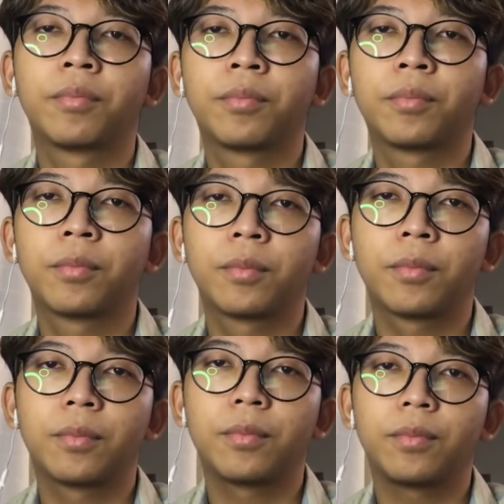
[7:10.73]

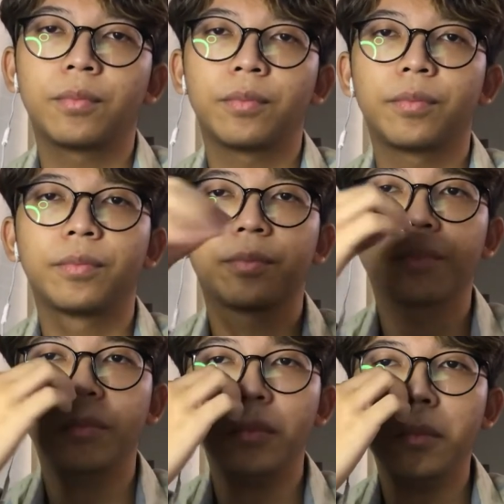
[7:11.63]

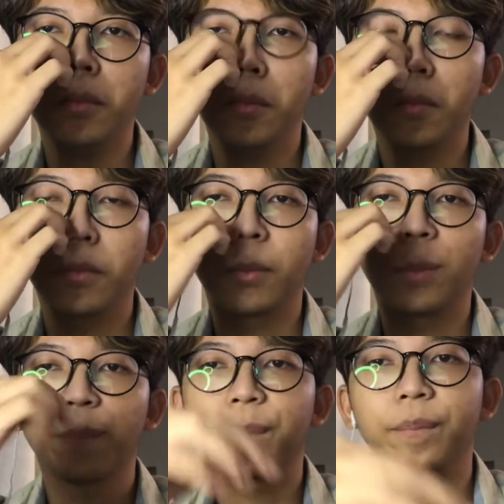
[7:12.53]

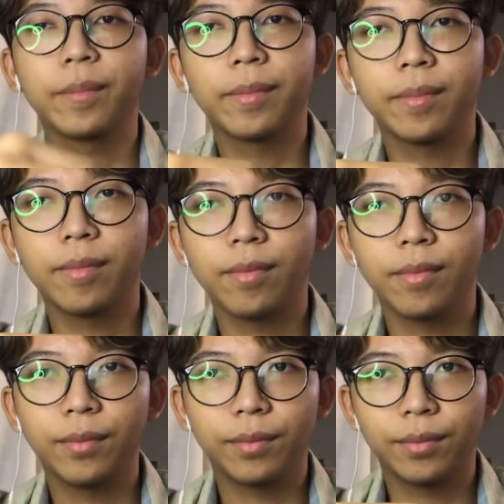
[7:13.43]

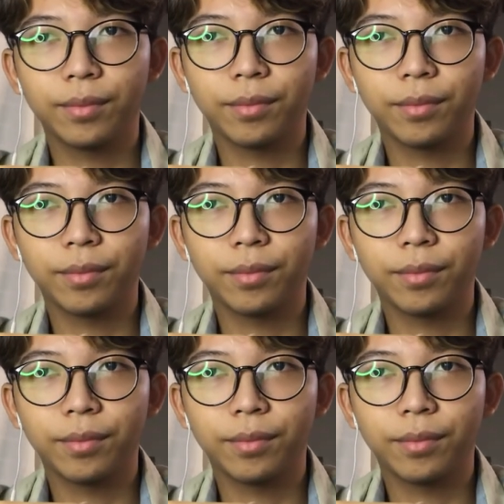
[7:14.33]
Nobody speaks.